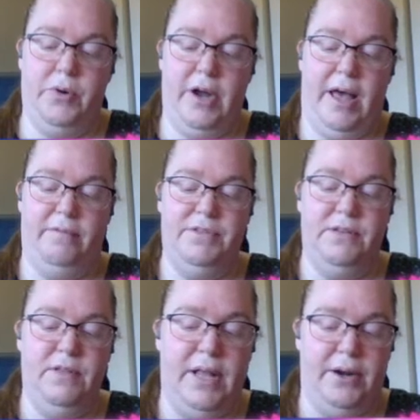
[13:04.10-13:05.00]
halves
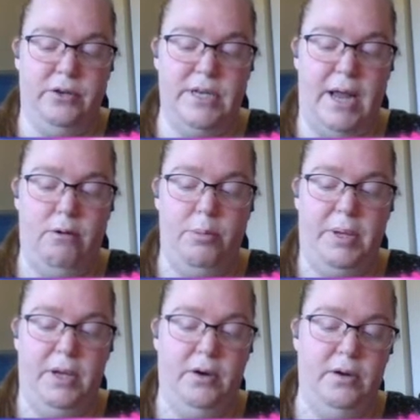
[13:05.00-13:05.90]
of the letters now
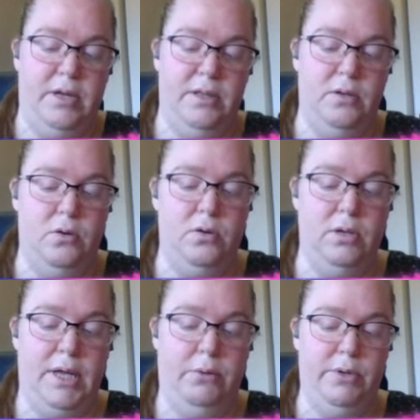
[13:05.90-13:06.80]
appear in the local
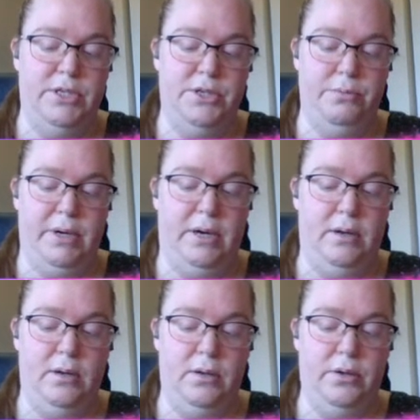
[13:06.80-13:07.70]
language to read,
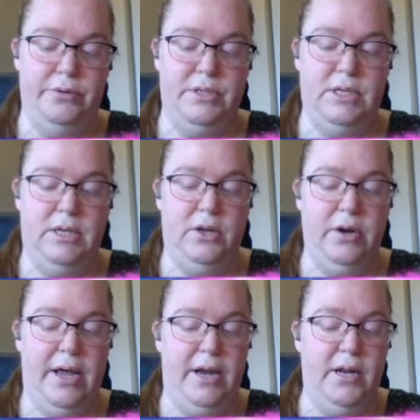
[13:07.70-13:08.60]
"Go stick your
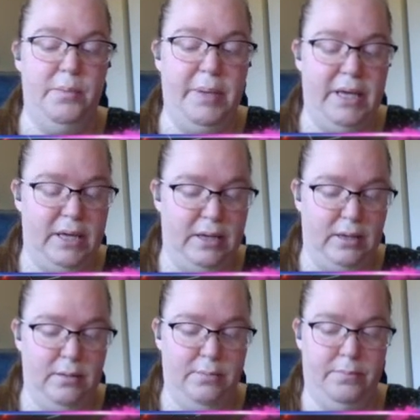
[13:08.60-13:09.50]
head in the pig,"
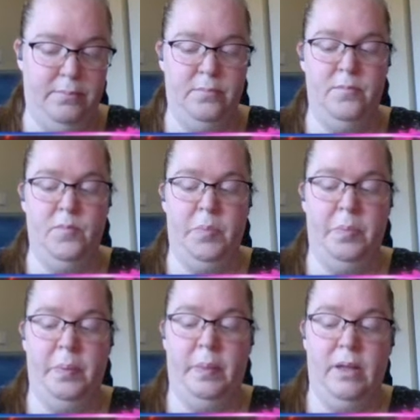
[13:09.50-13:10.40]

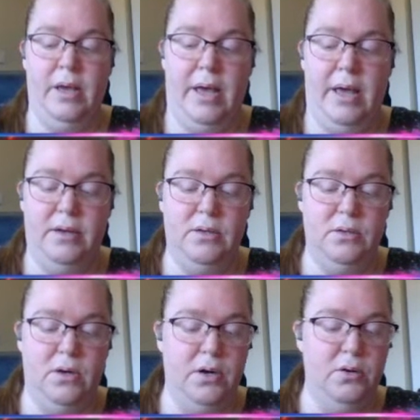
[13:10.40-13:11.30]
and
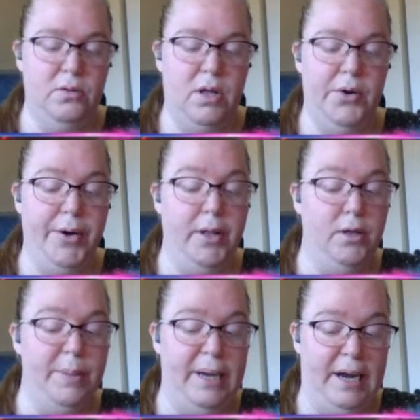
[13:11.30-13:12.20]
are no longer
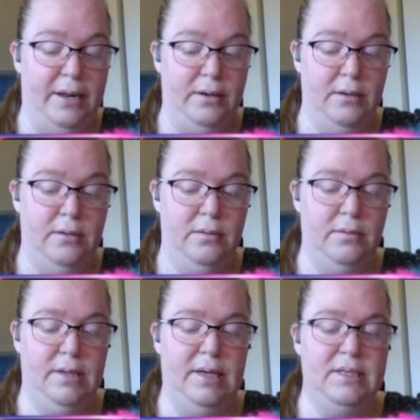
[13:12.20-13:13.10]
illuminated,
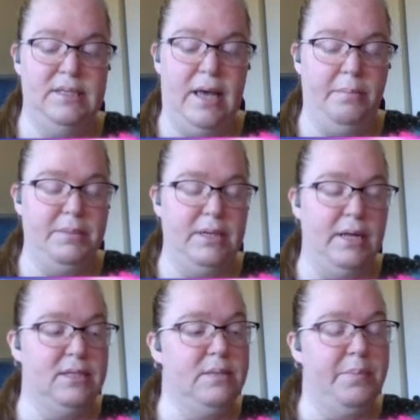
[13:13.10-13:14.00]
except
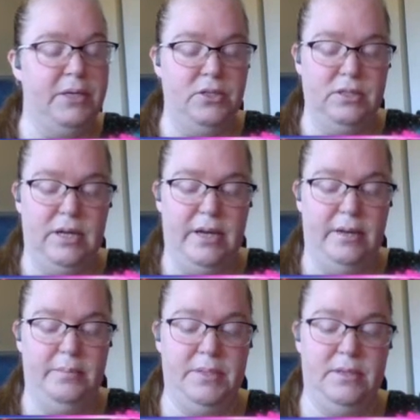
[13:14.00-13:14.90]
at special
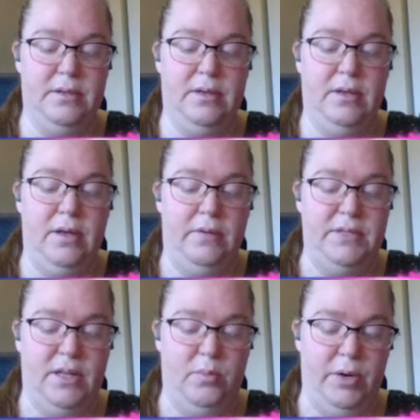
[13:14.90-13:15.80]
times of
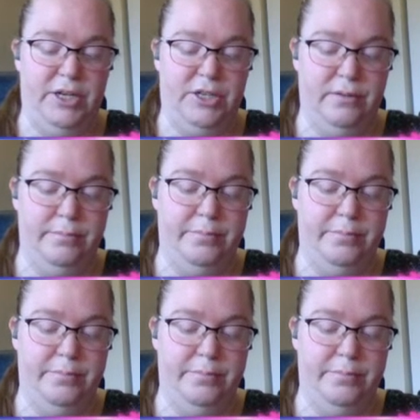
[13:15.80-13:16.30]
celebration.